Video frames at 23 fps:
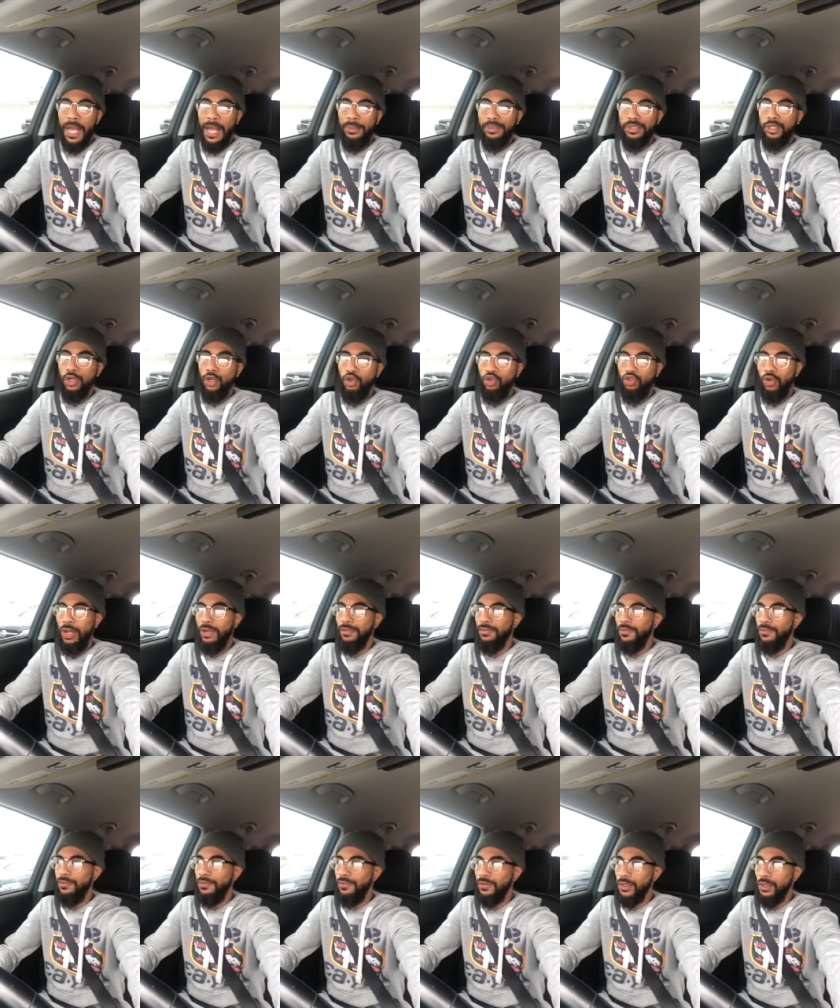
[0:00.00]
I'm so
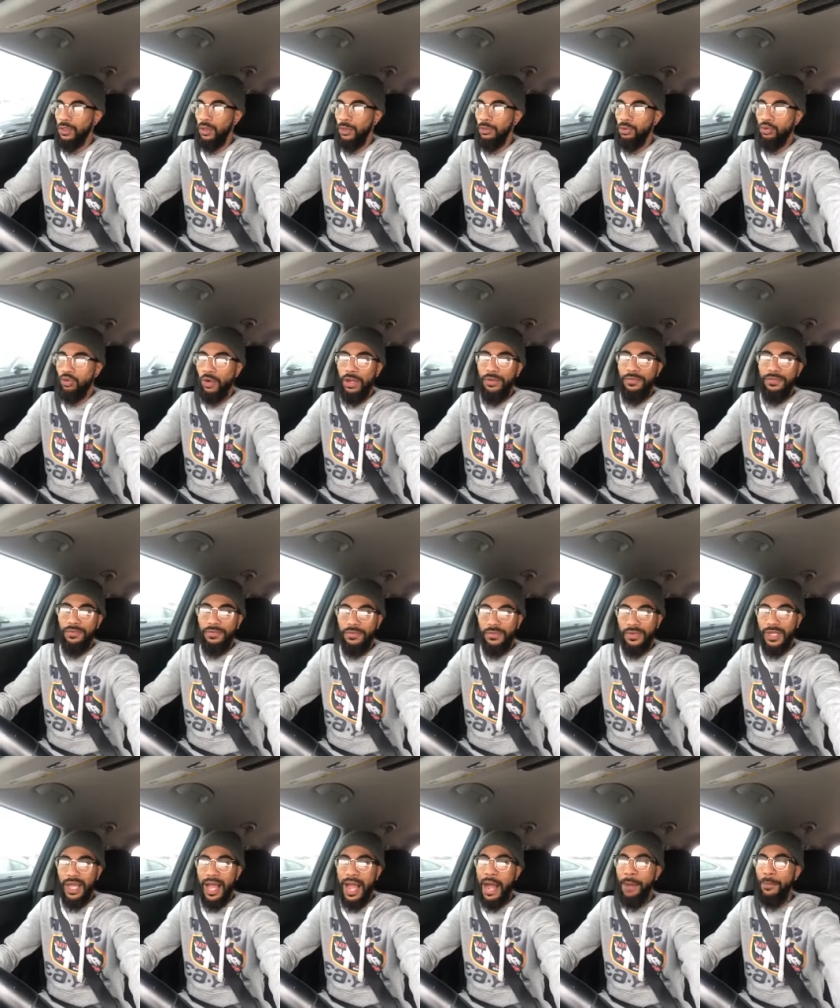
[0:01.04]
grateful for you. I'm grateful
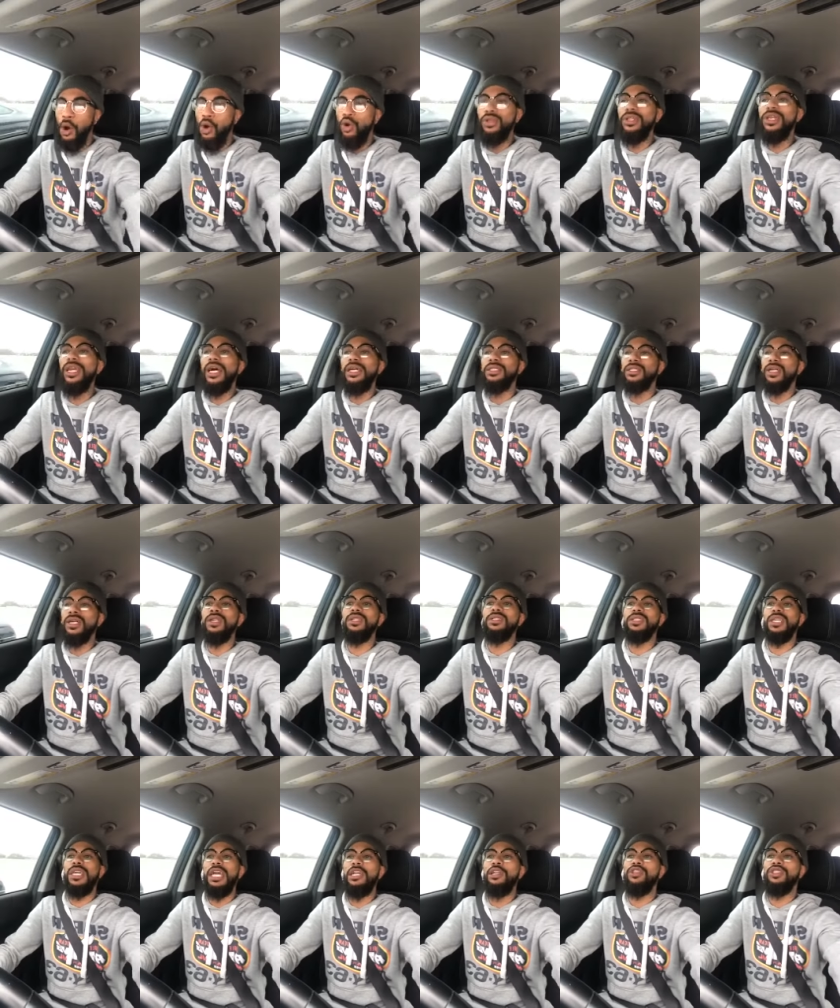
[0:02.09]
for y'all. I'm only as good
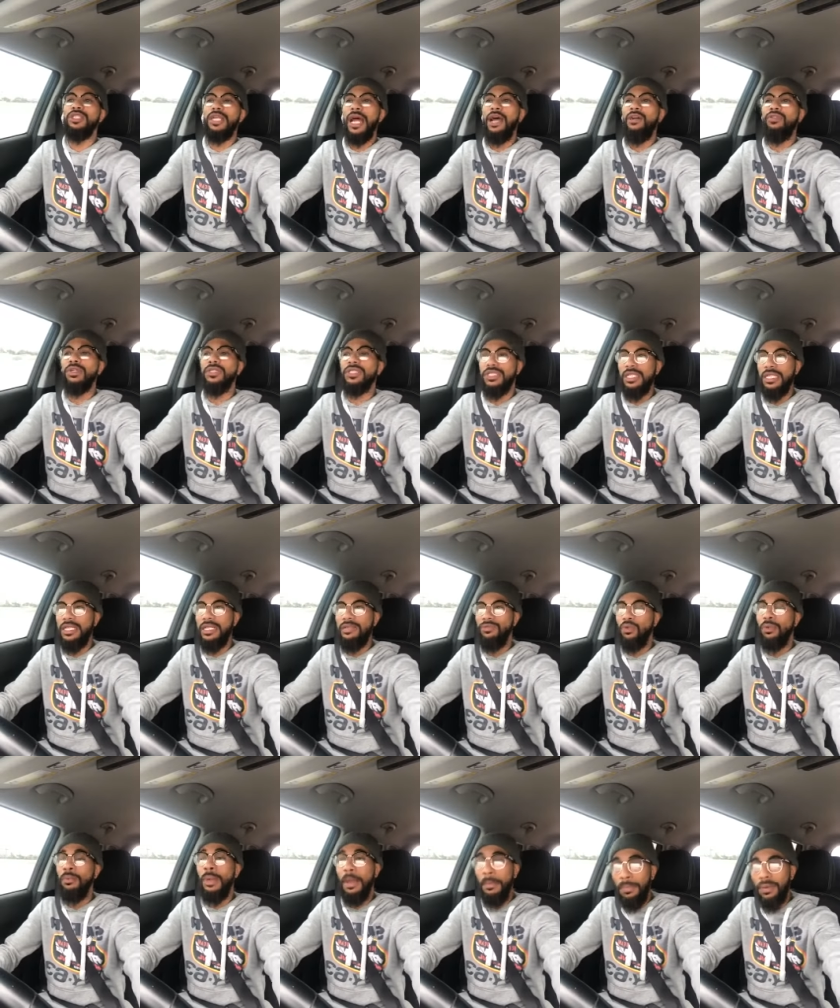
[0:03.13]
as the energy I
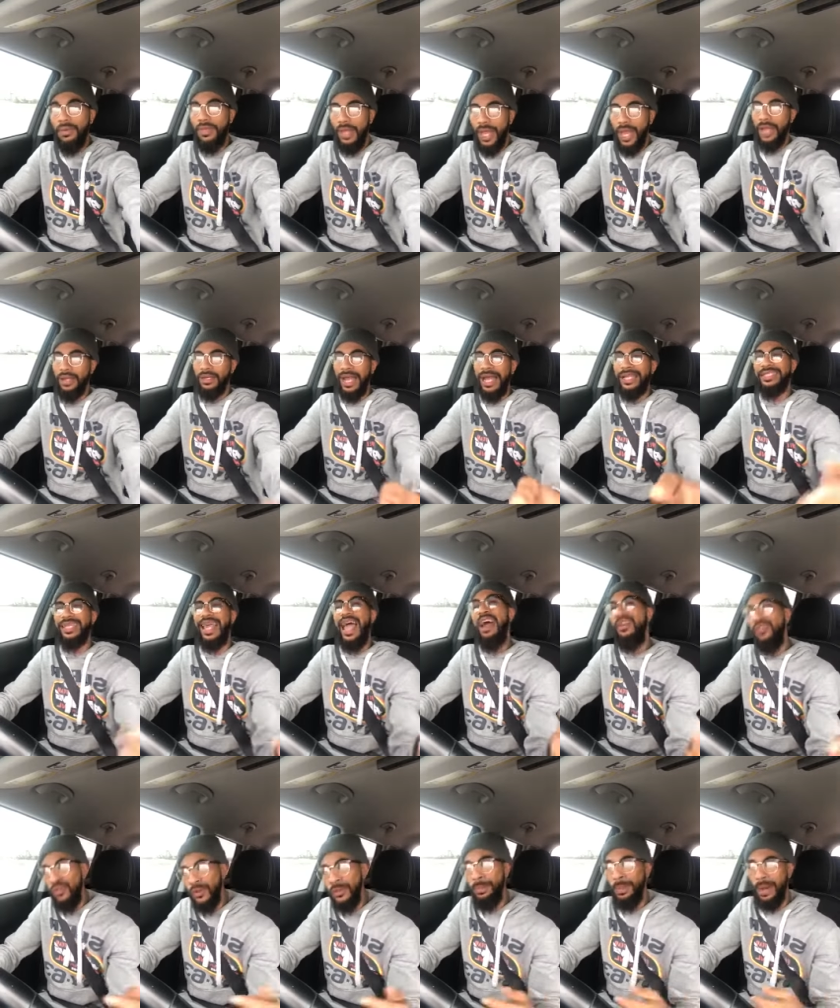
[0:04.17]
receive. Remember that. That's
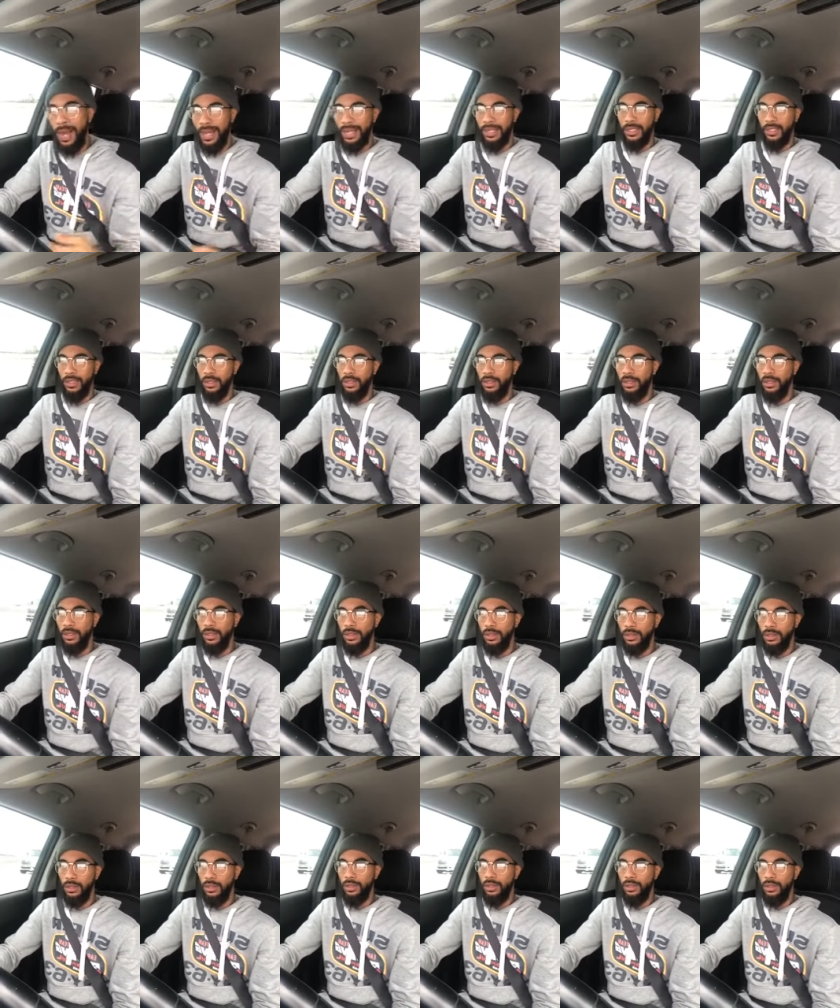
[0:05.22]
everybody.
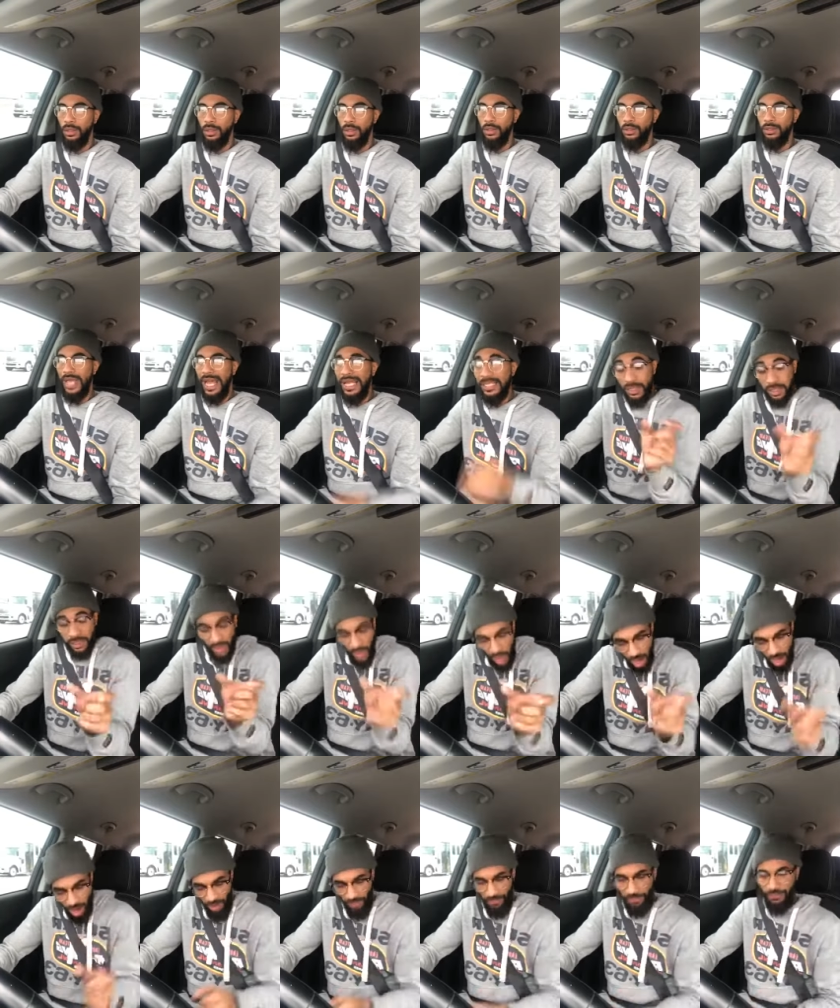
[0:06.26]
That's
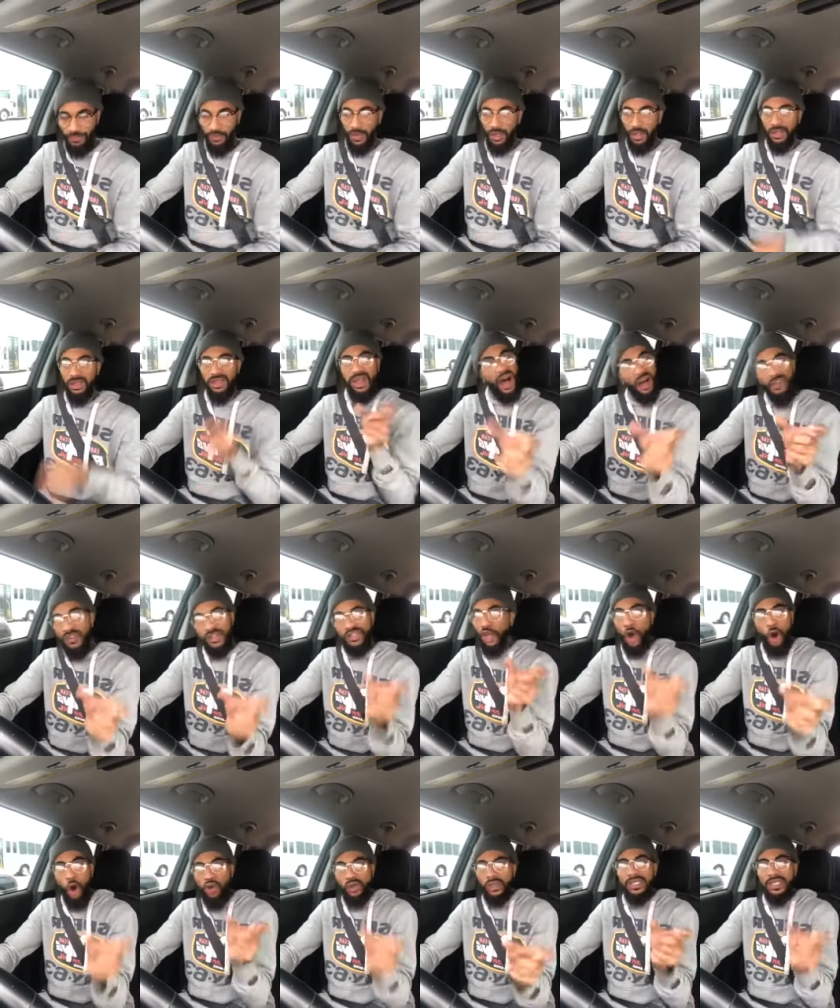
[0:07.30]
love. Love is
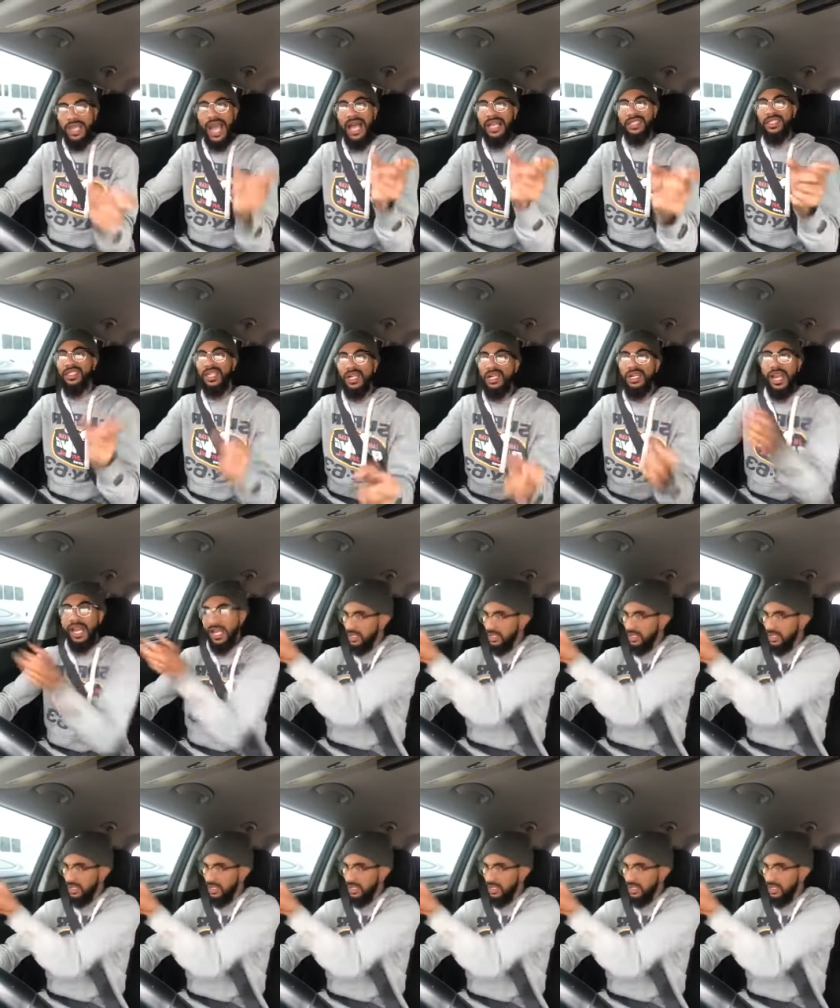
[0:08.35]
only as good